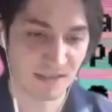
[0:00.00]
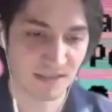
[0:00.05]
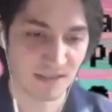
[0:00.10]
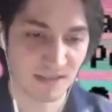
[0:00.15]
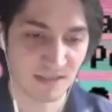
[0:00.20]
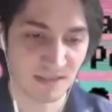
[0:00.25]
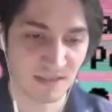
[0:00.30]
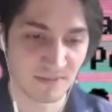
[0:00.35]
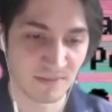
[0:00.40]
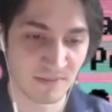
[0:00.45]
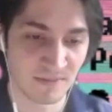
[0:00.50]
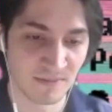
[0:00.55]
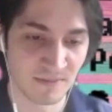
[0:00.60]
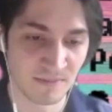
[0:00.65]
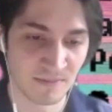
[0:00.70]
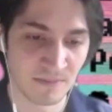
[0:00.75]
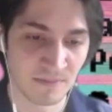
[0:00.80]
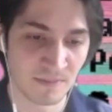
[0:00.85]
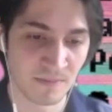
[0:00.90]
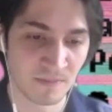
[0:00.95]
and
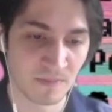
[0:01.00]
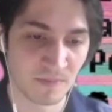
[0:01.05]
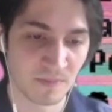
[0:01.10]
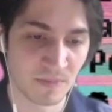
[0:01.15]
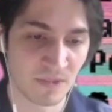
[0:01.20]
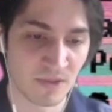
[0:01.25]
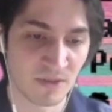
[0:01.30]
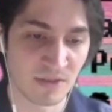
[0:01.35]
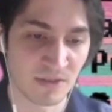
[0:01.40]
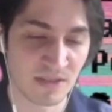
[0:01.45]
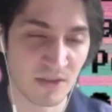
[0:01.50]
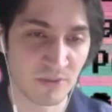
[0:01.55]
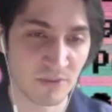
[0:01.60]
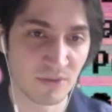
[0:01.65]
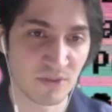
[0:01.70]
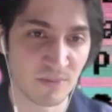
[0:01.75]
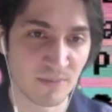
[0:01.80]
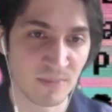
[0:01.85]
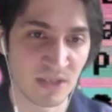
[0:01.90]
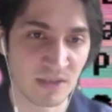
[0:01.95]
there's going
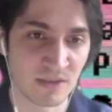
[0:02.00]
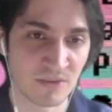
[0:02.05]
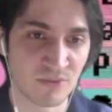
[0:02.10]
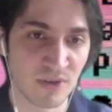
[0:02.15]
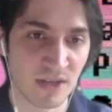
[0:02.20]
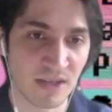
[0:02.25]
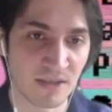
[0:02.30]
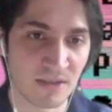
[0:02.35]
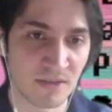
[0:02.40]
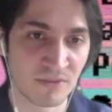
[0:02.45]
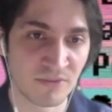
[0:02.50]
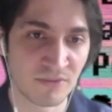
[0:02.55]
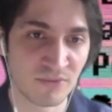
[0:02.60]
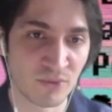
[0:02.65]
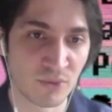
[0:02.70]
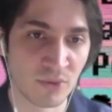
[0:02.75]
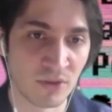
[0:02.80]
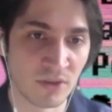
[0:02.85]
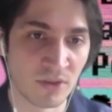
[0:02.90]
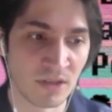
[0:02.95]
to be a greater
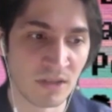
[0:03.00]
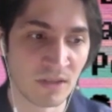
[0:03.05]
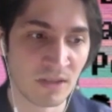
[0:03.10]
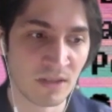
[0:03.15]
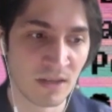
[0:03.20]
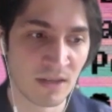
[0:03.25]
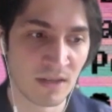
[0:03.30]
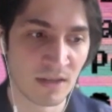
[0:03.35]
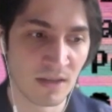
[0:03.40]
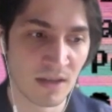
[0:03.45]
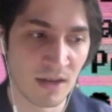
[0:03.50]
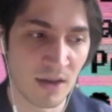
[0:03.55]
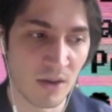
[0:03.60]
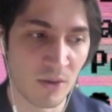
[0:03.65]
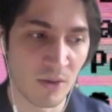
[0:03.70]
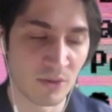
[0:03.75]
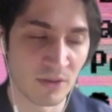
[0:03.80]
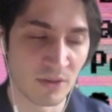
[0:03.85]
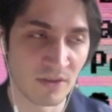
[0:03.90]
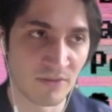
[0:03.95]
fool
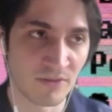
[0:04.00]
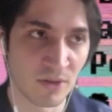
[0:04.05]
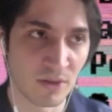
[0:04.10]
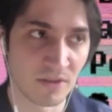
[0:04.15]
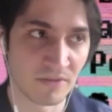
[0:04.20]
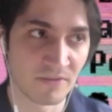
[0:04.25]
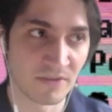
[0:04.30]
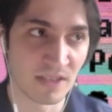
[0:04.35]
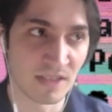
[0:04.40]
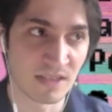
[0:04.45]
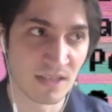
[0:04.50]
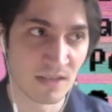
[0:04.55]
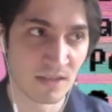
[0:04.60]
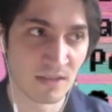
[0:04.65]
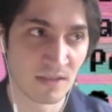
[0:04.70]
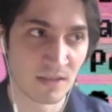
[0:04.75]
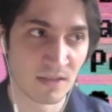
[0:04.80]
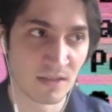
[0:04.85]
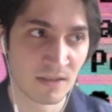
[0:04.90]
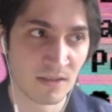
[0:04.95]
out yeah. of all of this.
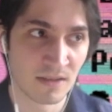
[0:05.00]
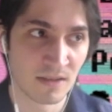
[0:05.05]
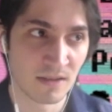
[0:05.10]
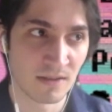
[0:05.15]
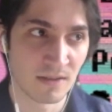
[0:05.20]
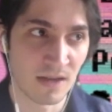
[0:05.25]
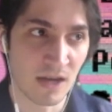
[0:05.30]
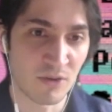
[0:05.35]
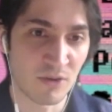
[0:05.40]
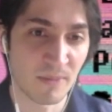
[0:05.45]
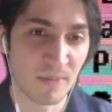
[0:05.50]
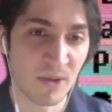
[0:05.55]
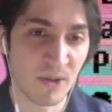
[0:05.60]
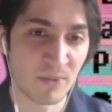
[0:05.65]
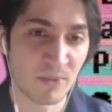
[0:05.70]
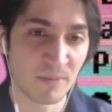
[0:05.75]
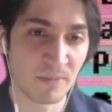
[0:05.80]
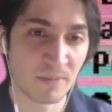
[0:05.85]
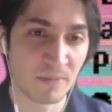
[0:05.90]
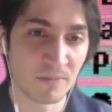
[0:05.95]
I
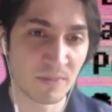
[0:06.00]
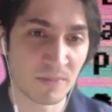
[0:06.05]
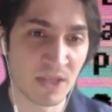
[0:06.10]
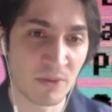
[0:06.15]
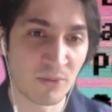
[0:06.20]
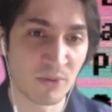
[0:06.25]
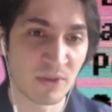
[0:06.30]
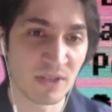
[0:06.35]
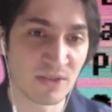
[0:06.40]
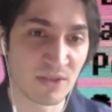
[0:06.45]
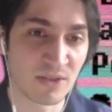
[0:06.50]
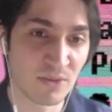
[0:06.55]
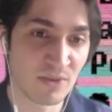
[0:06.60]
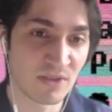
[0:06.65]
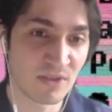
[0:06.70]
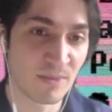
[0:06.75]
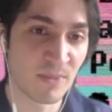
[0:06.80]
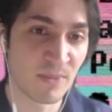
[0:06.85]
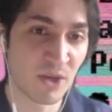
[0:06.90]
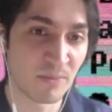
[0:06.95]
remember so, there was
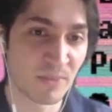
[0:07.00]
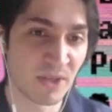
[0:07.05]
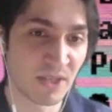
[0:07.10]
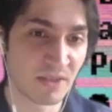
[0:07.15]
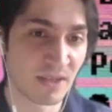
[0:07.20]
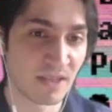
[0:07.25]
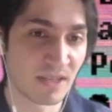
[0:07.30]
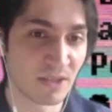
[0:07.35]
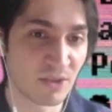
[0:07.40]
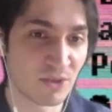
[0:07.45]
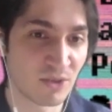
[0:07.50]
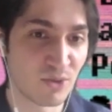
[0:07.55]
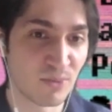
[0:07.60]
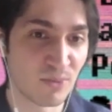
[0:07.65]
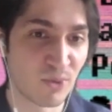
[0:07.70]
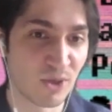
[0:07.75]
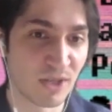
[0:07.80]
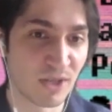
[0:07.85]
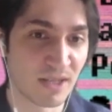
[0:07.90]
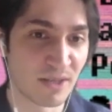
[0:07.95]
news about BitConnect
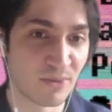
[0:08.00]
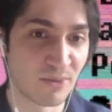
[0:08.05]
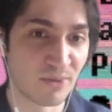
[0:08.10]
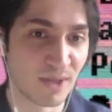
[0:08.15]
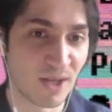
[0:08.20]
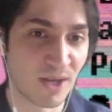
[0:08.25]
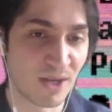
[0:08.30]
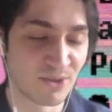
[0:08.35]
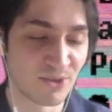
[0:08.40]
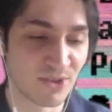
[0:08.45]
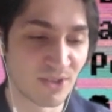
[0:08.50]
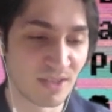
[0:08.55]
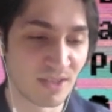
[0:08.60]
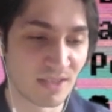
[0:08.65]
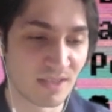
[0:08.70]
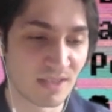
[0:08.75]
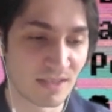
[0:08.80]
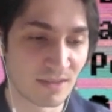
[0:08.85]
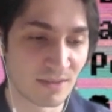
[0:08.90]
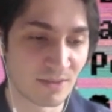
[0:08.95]
2.0 launching,
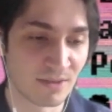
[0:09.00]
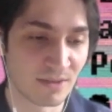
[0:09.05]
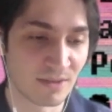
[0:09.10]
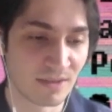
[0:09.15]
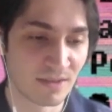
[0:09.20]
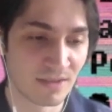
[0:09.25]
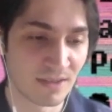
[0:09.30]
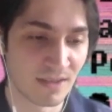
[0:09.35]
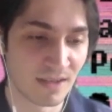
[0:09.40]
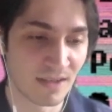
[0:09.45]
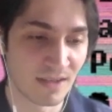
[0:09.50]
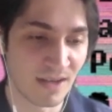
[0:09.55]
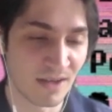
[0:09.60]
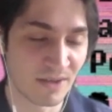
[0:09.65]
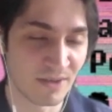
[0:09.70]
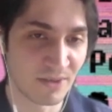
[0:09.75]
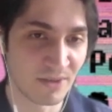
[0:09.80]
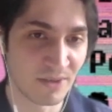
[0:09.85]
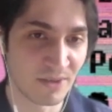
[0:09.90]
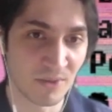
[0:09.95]
so I
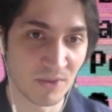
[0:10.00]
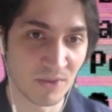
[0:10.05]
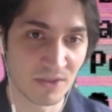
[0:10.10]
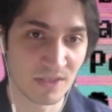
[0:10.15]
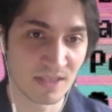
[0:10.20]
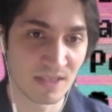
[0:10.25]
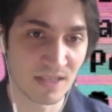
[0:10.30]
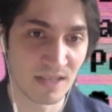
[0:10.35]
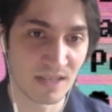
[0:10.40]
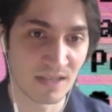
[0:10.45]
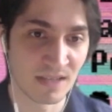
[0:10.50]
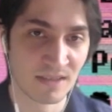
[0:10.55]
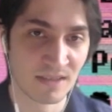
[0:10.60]
don't know what to say.